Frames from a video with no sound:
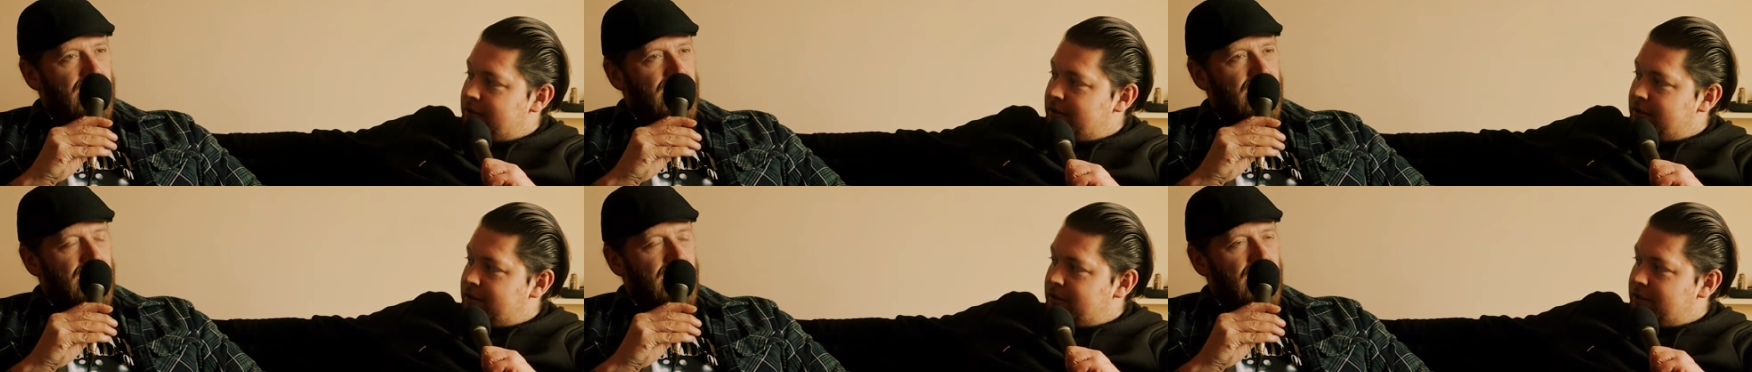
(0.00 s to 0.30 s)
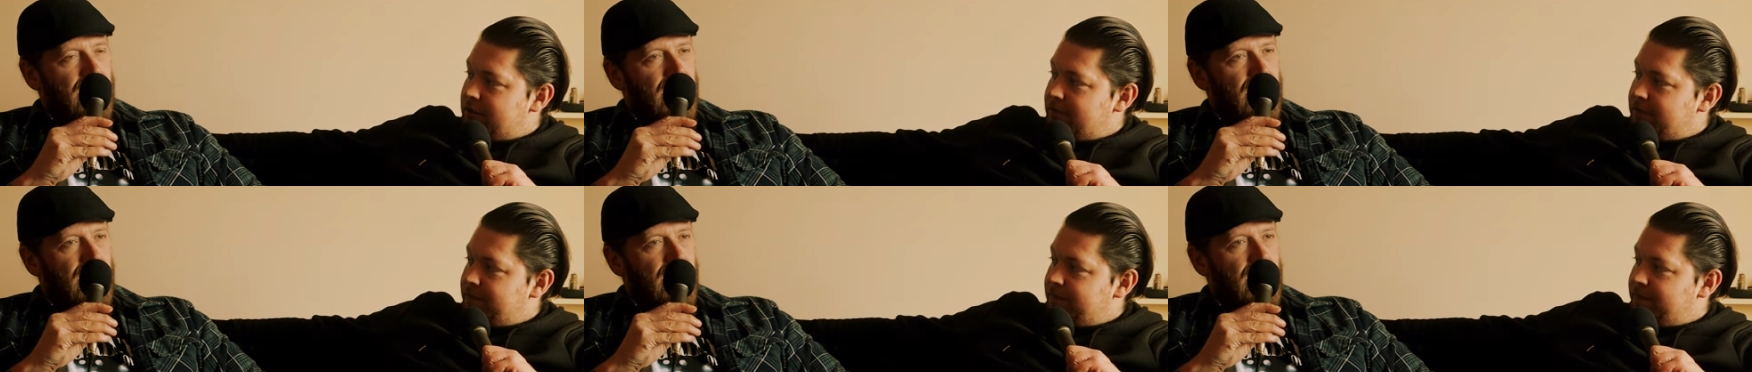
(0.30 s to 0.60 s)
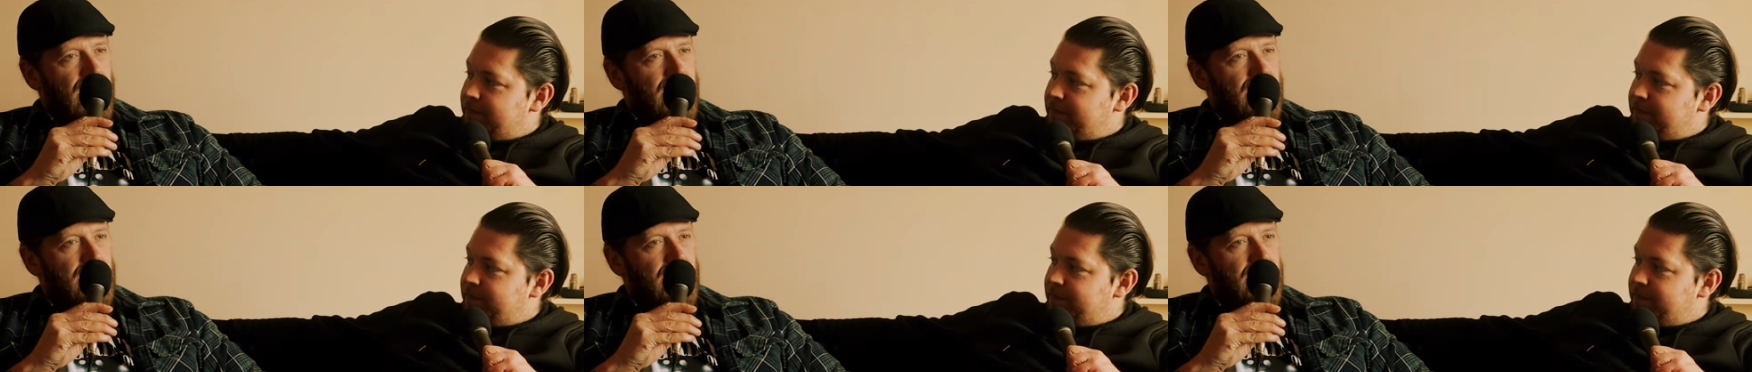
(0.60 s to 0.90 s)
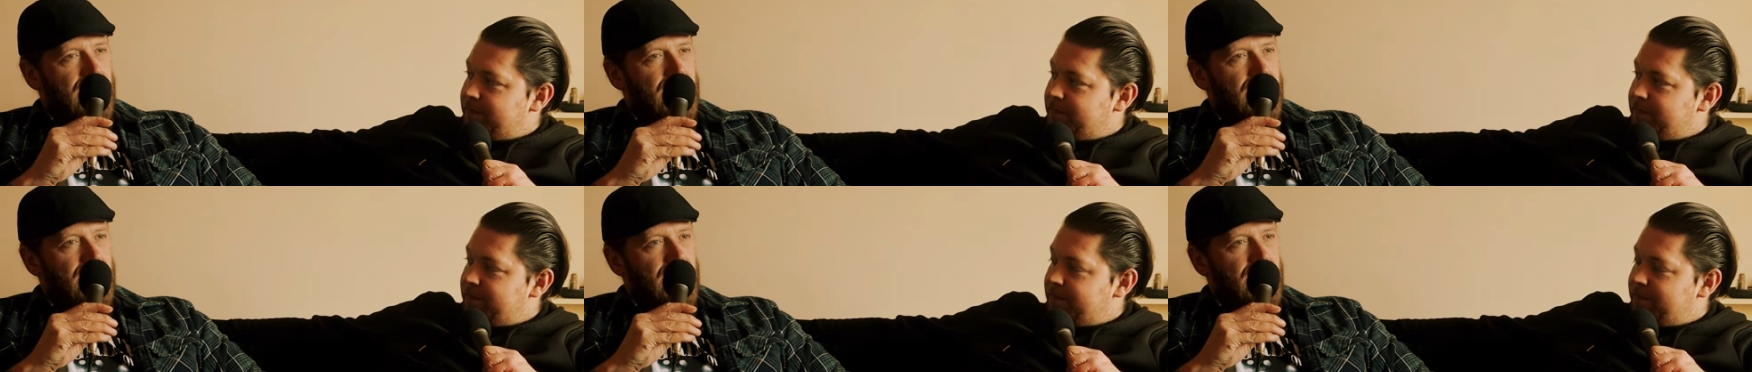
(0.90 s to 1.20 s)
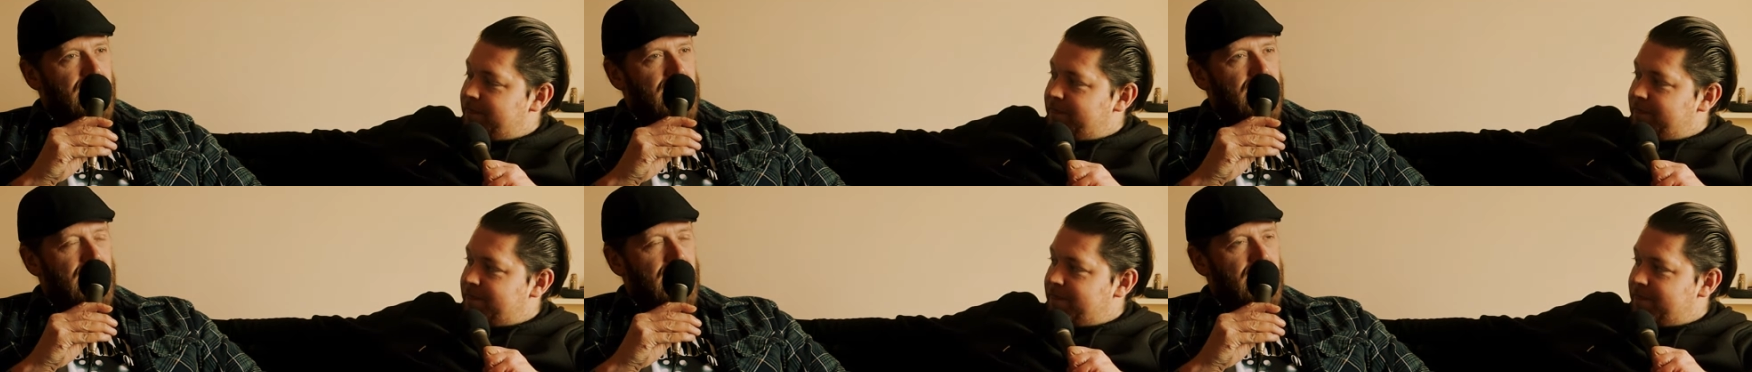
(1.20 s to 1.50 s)

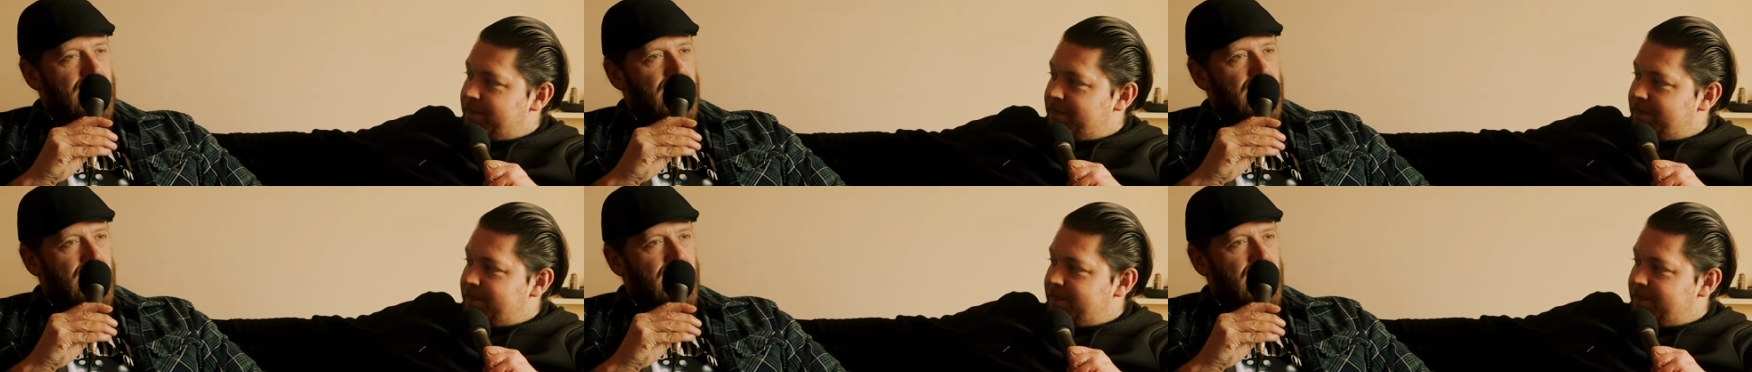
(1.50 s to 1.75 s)
(no one is talking)